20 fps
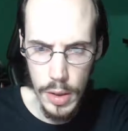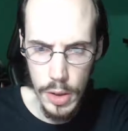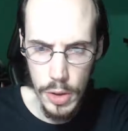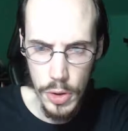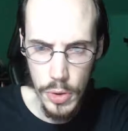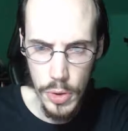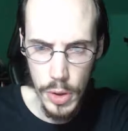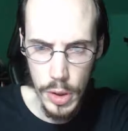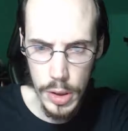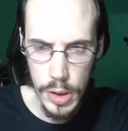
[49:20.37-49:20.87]

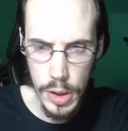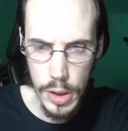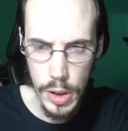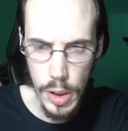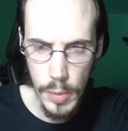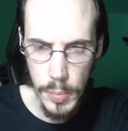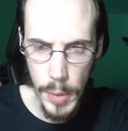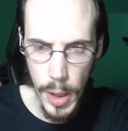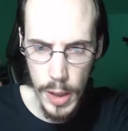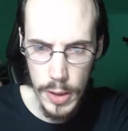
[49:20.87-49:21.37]
You let the
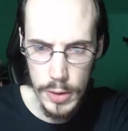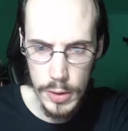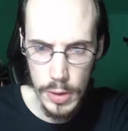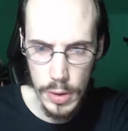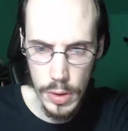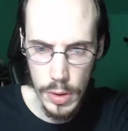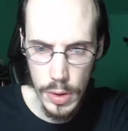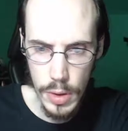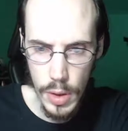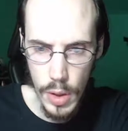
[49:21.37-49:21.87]
young
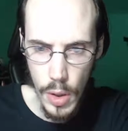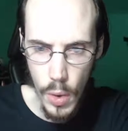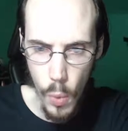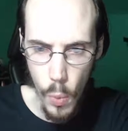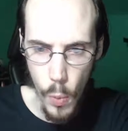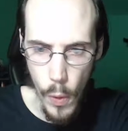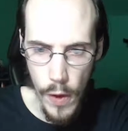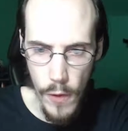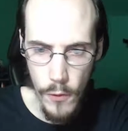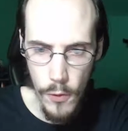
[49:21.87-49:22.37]
master.
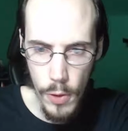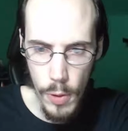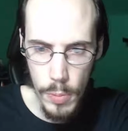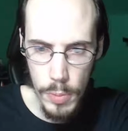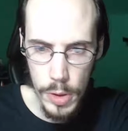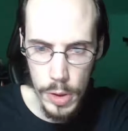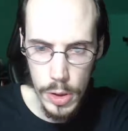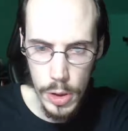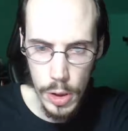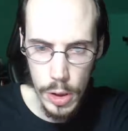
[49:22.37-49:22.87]
Wait for him
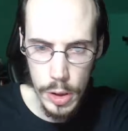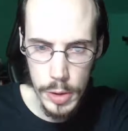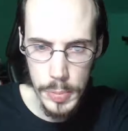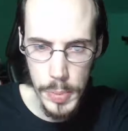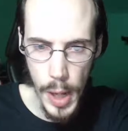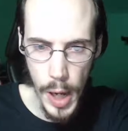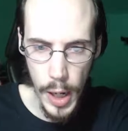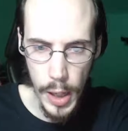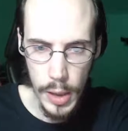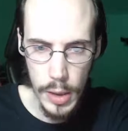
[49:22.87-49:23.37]
to turn his
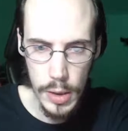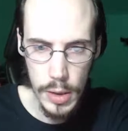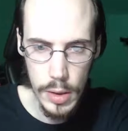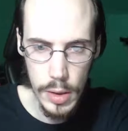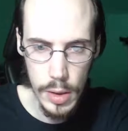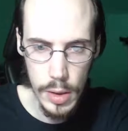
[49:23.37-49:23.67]
back.